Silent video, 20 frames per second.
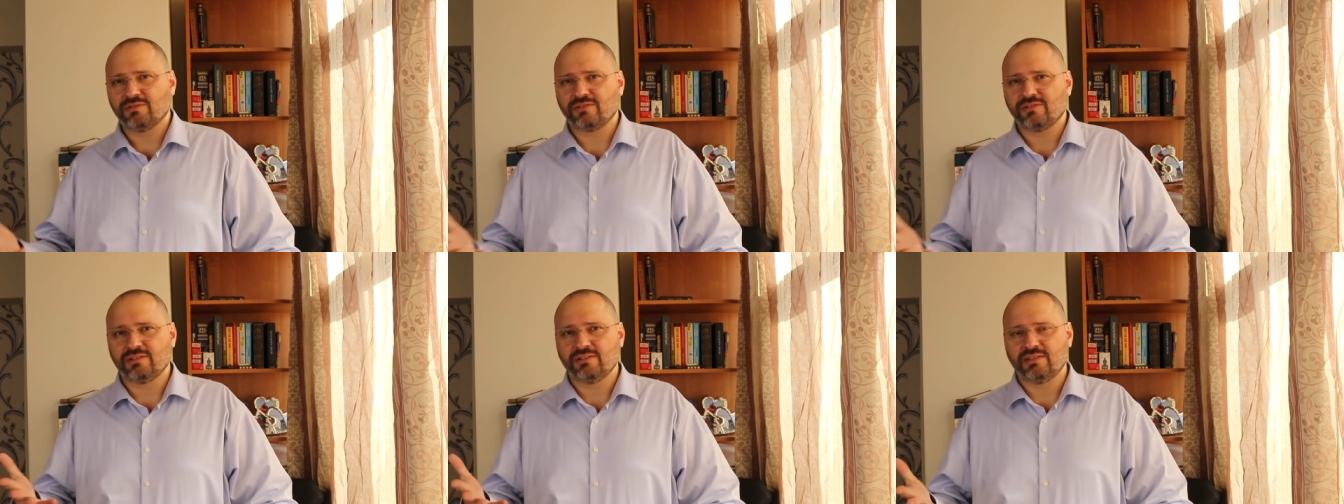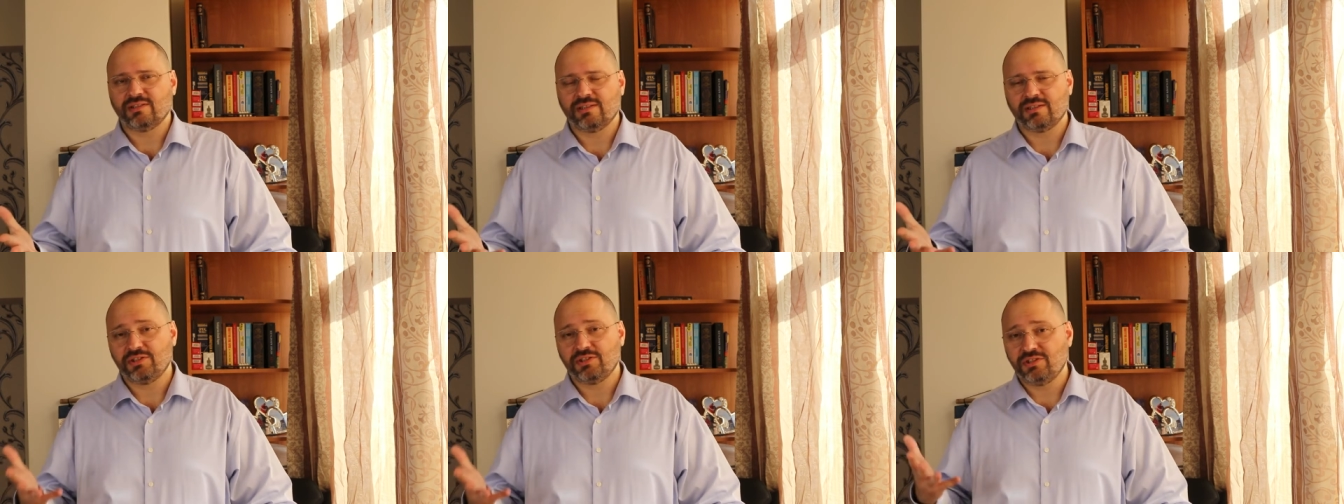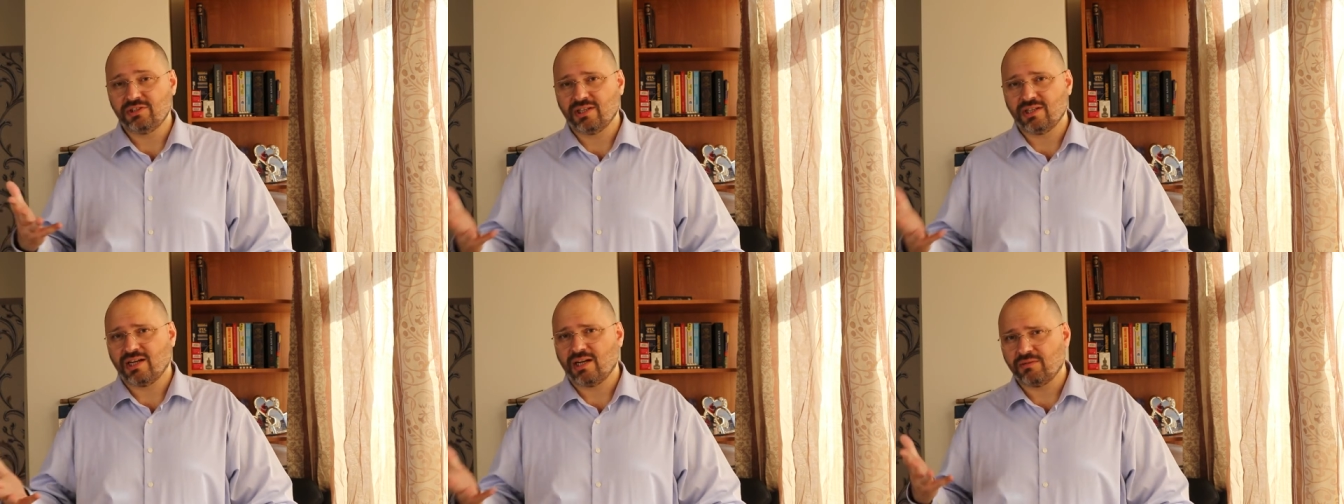of
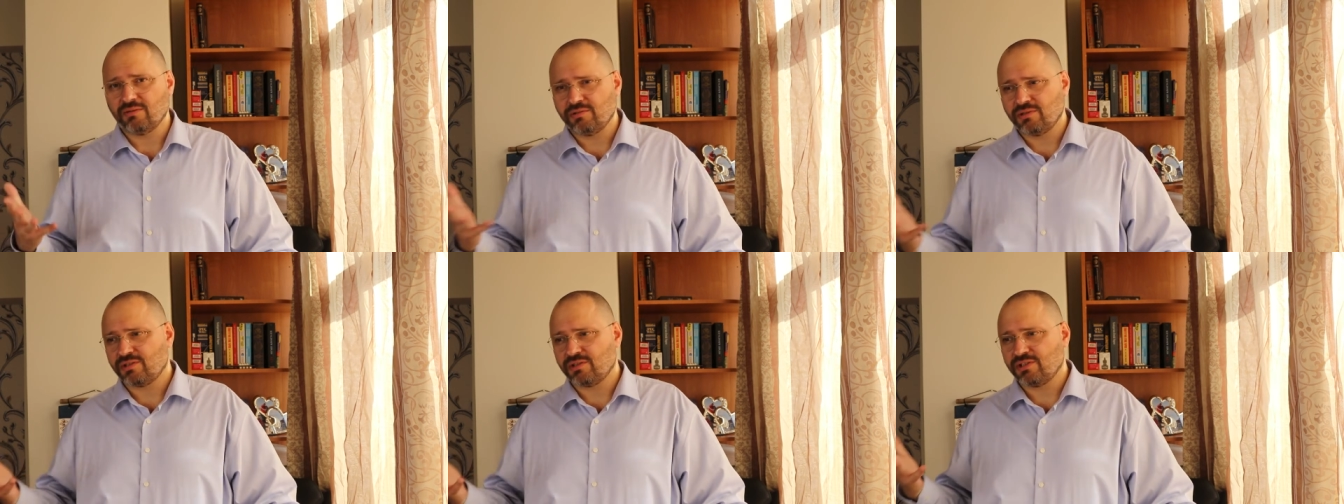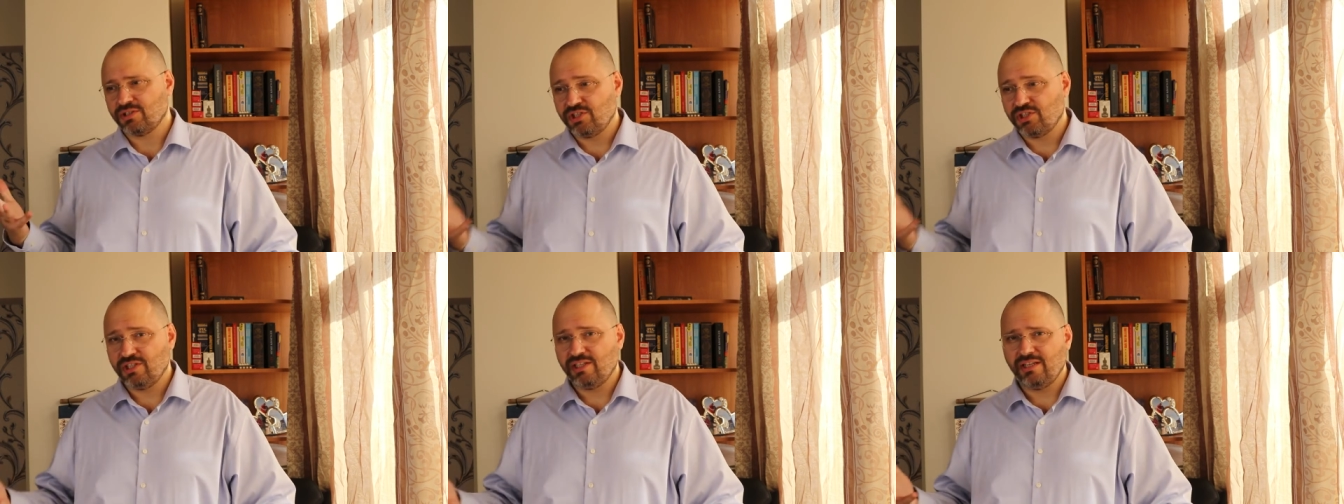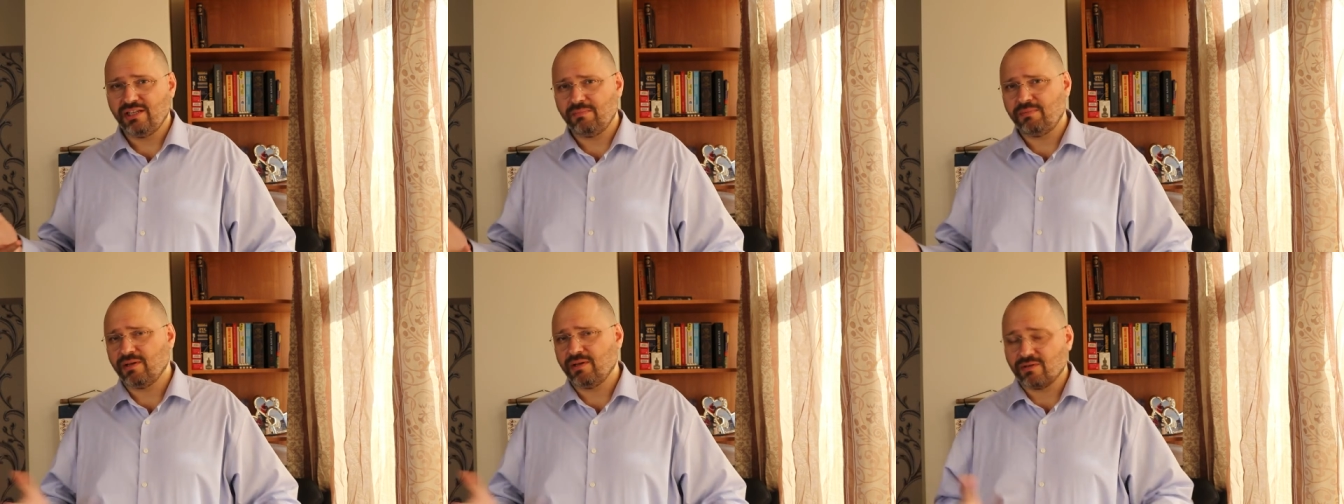the our G
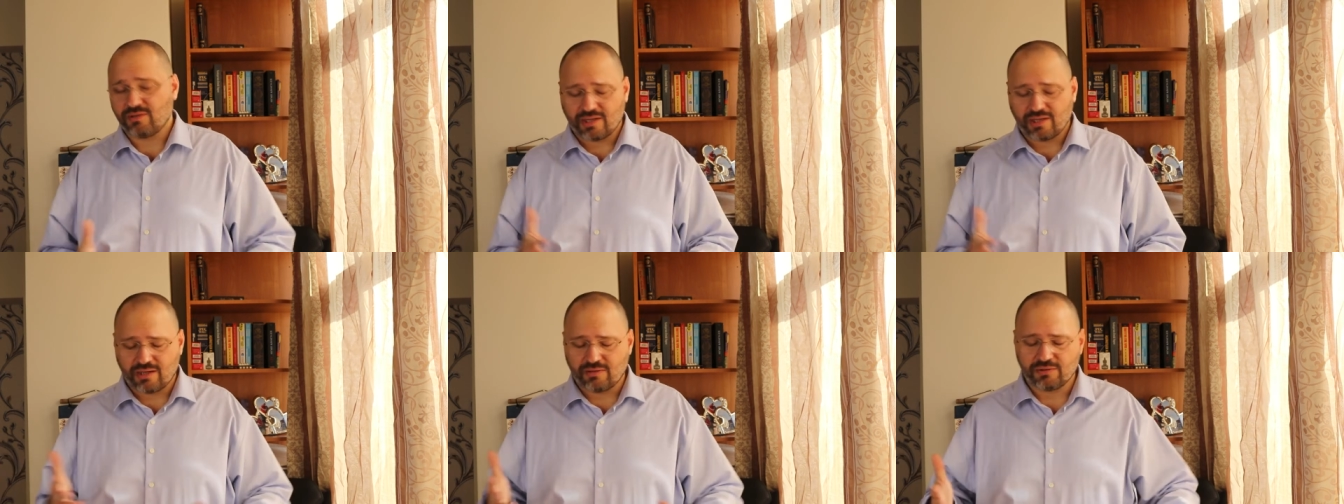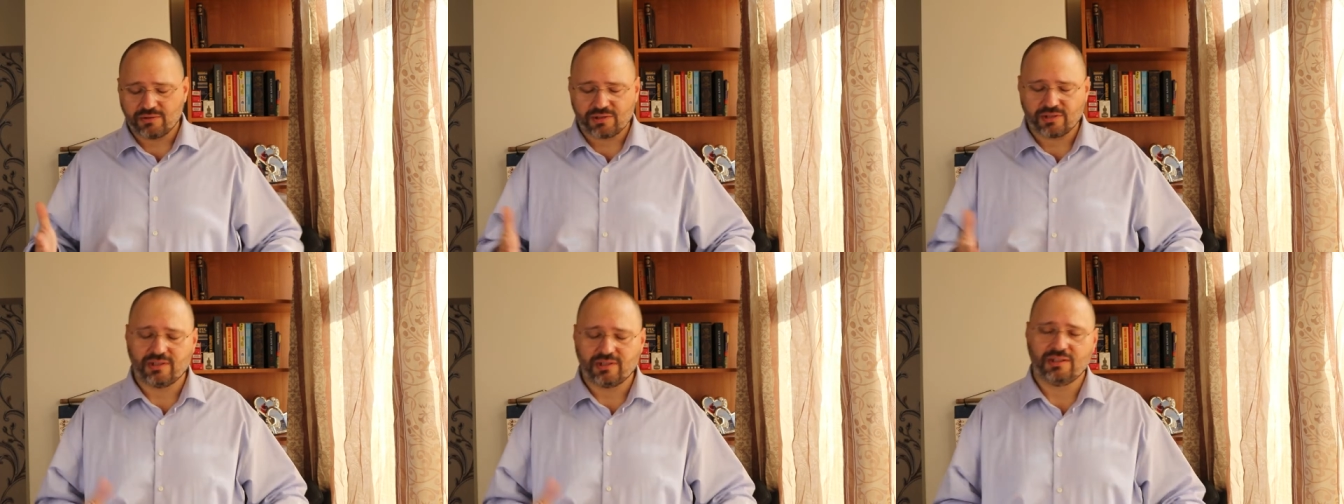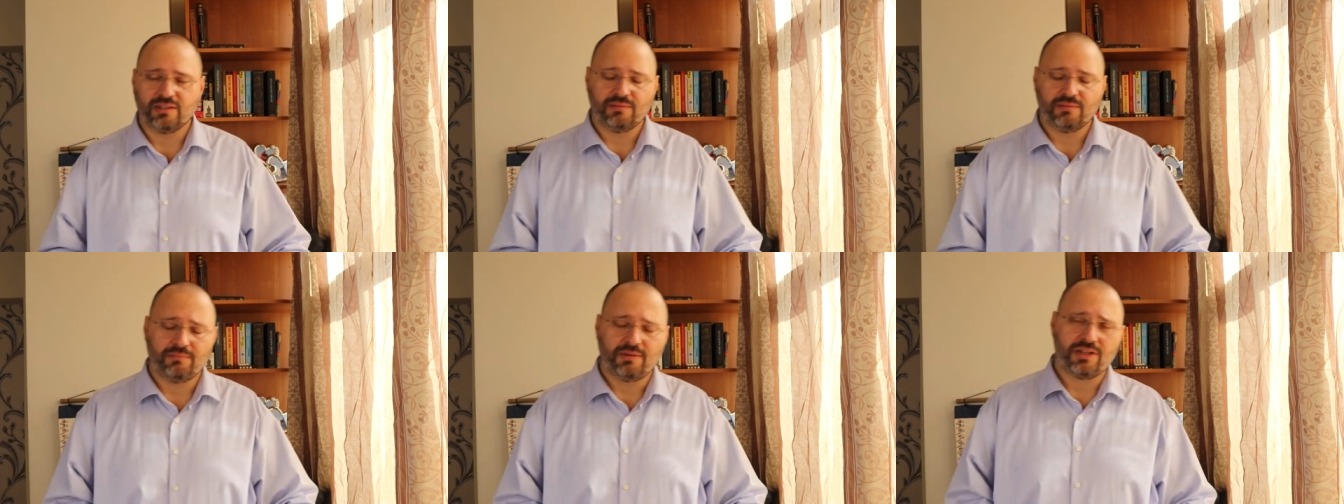D P or our
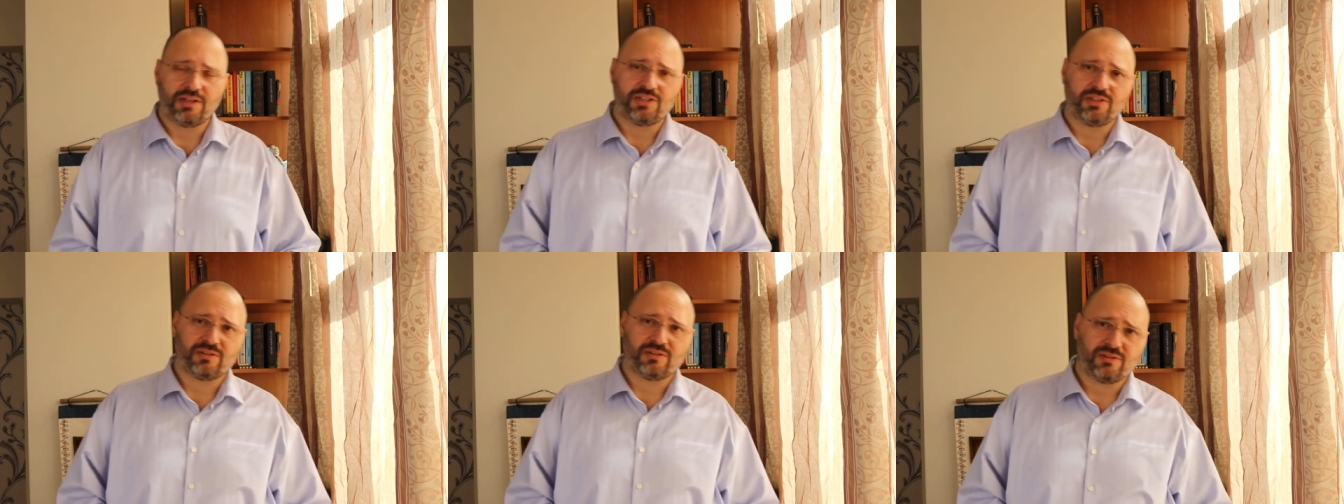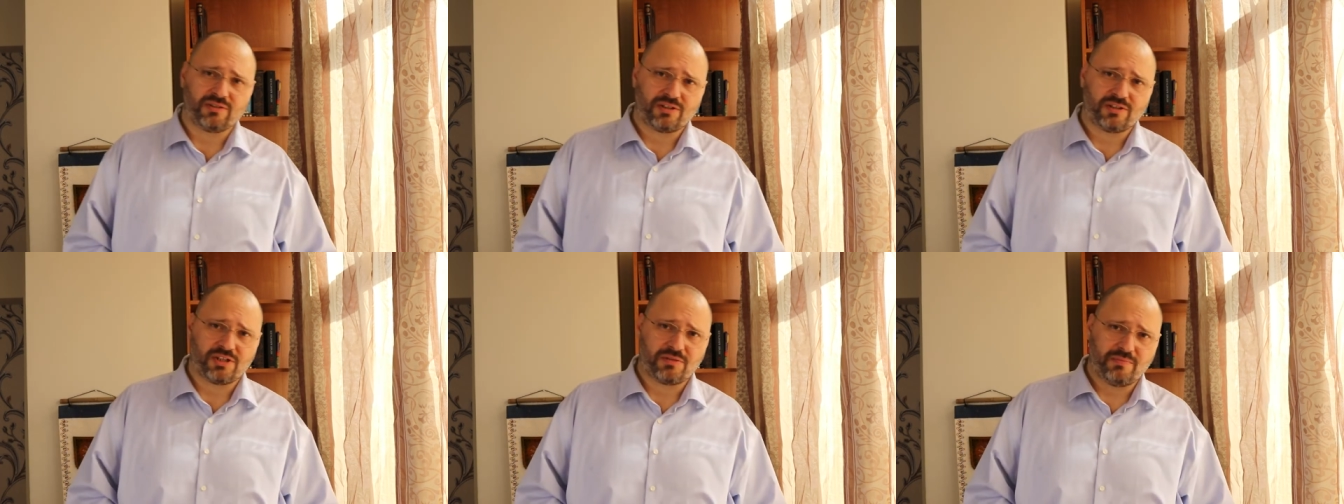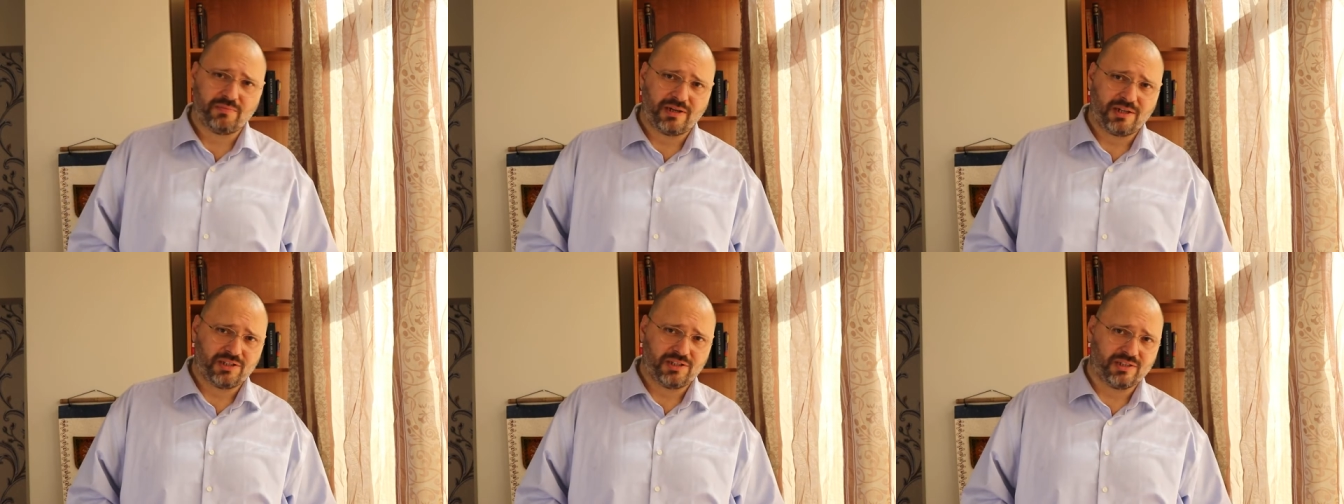uh, budget,
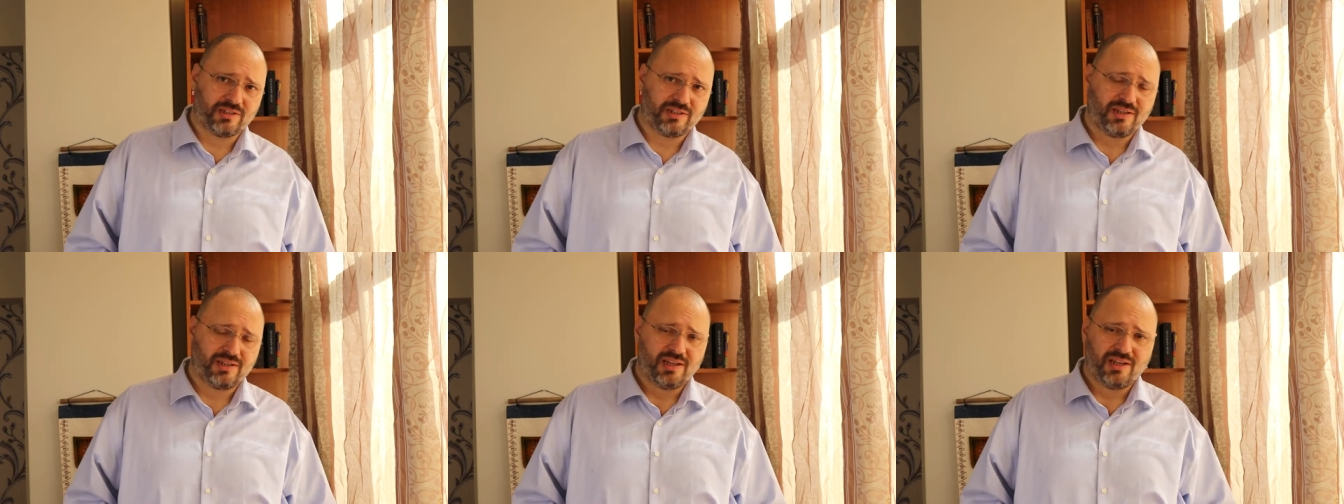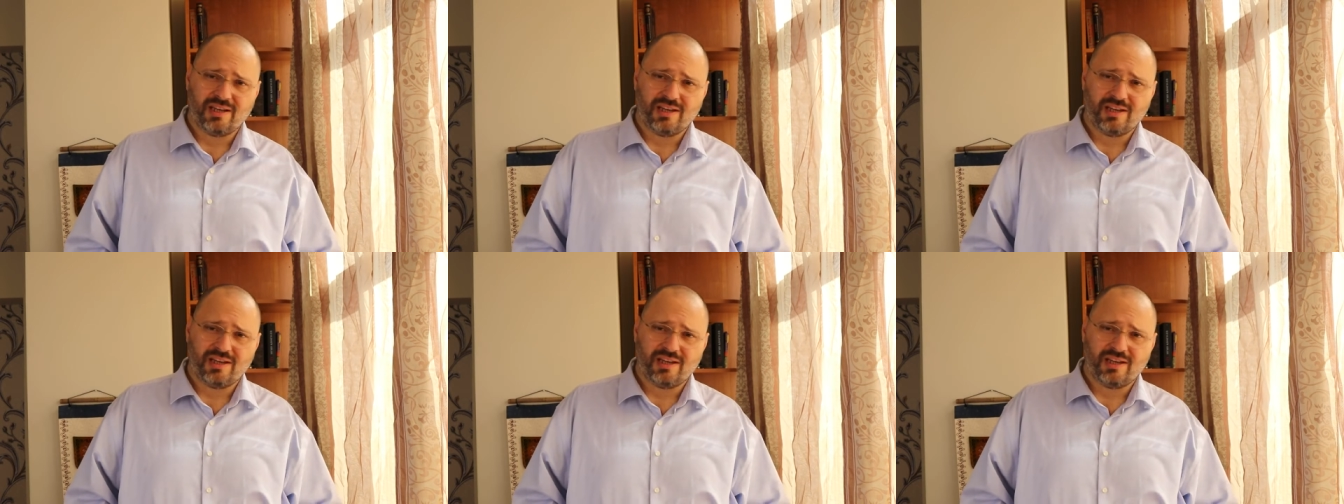Turkish budget.